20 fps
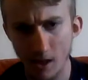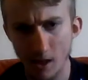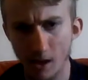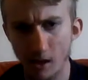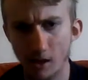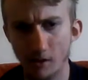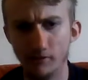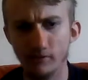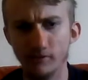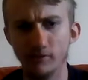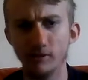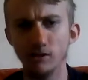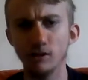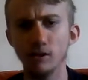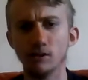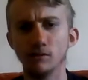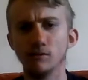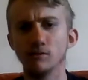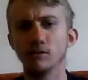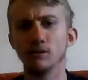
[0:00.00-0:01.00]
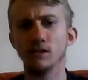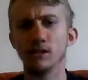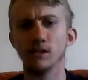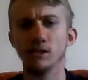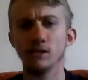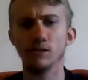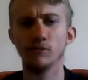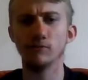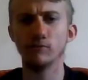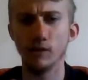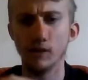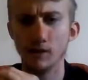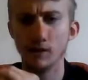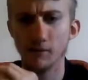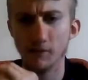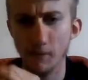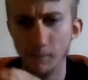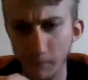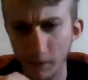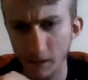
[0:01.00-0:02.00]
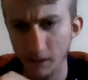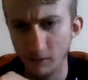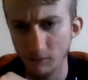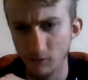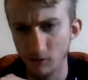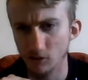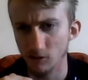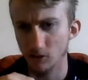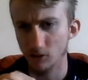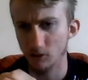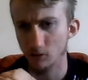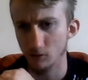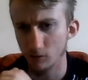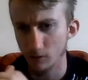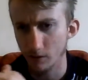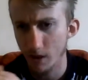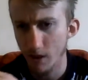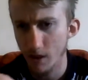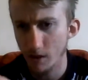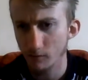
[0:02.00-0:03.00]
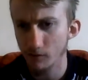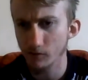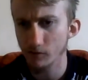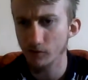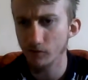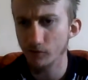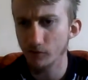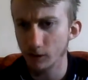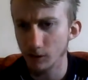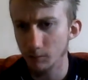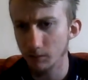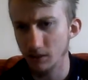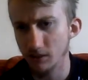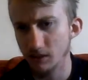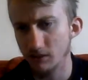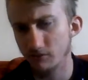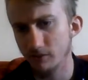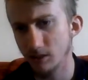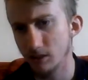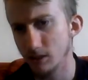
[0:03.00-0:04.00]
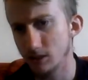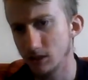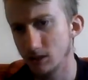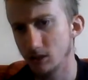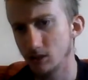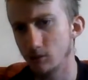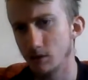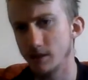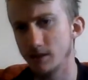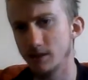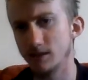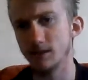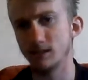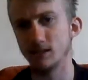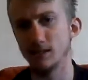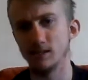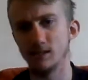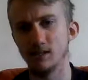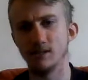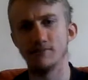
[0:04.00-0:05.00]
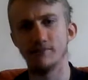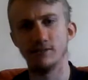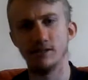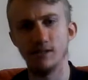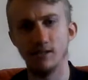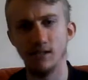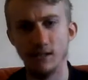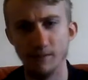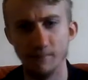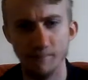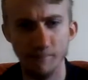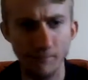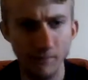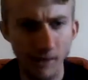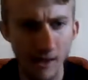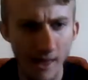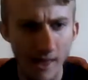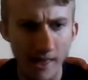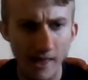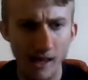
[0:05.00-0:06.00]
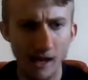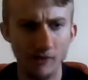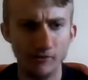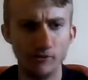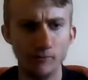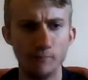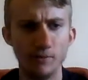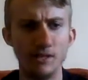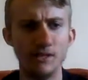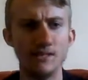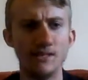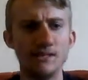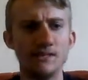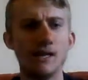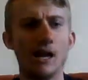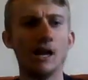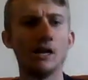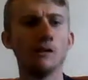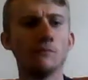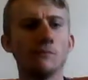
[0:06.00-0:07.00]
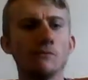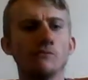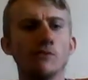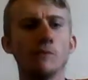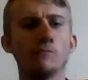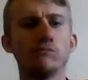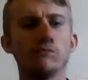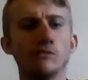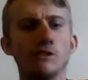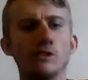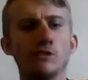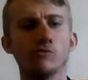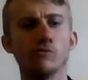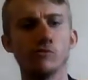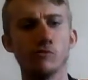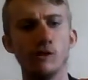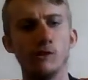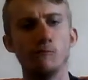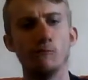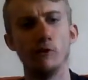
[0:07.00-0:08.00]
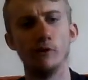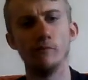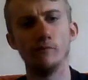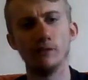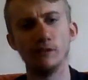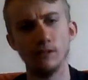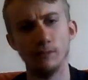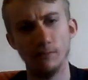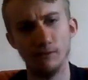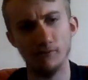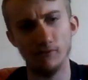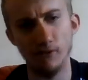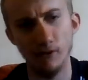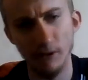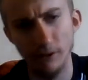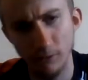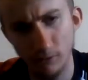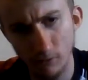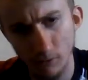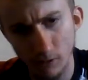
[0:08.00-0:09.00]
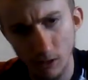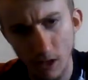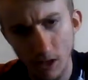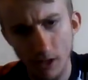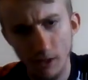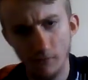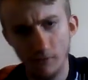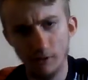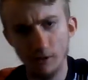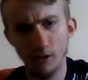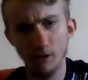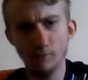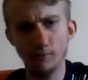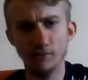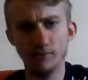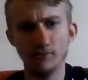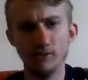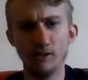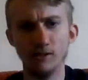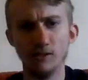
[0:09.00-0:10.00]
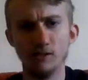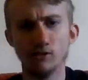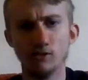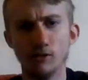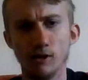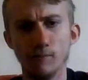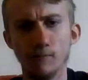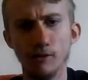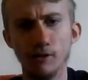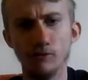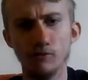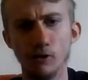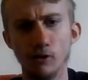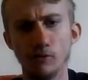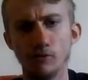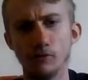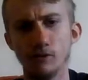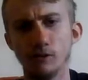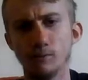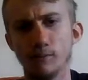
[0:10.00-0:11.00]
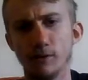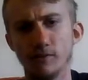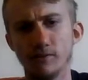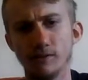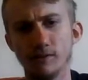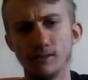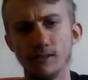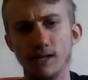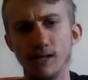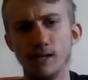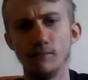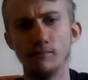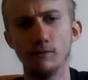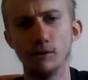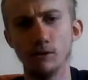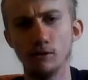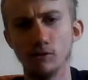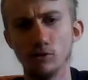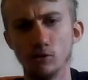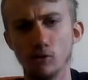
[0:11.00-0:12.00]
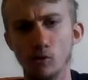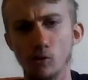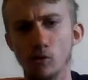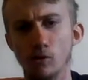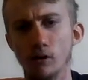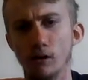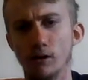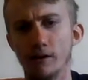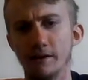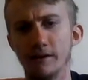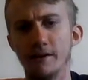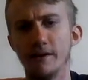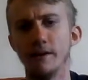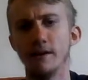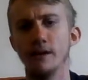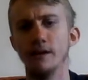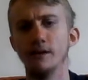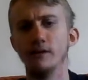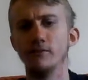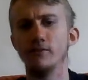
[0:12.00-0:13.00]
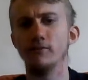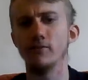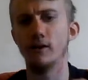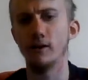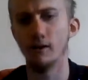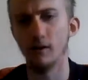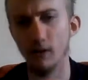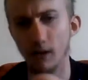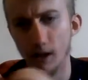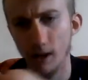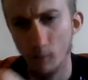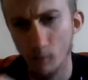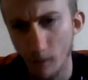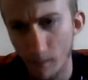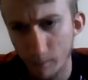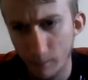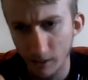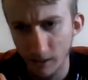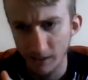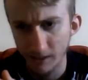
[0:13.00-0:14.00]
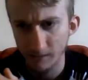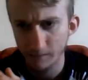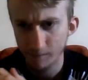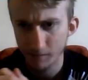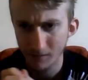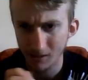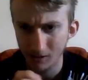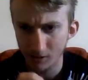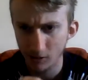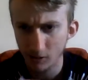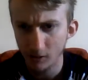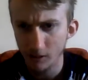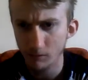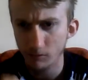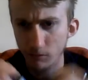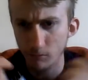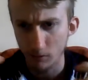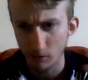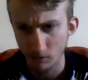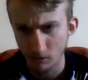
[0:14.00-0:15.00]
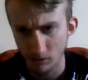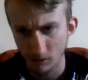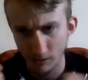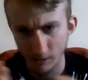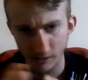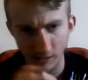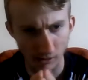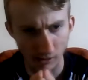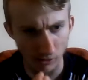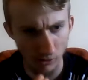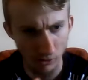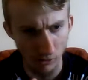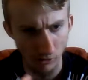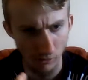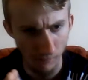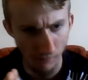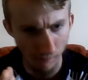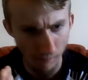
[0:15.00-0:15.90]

A third consecutive playoff campaign was secured with a third place finish in 2016-17. After beating Dagenham and Redbridge 3-1 in the semi-finals, the club defeated Tranmere Rovers by the same scoreline in the final at Wembley, earning promotion to League 2.